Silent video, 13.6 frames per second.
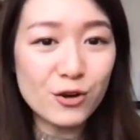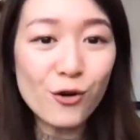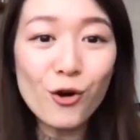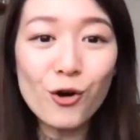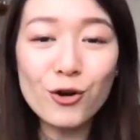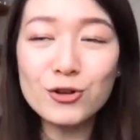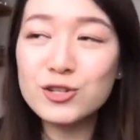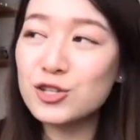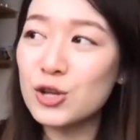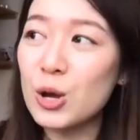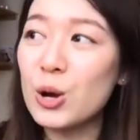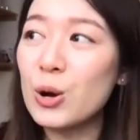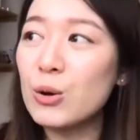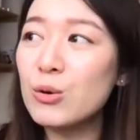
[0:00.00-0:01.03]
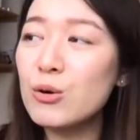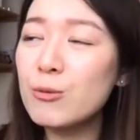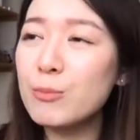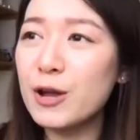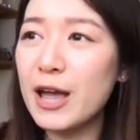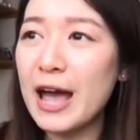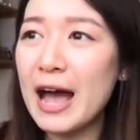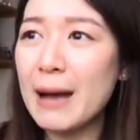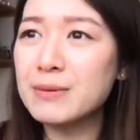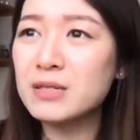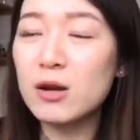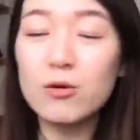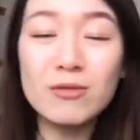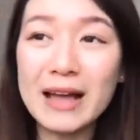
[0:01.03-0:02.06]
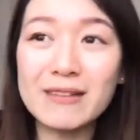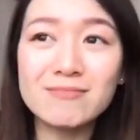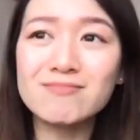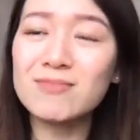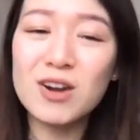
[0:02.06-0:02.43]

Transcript: also perhaps like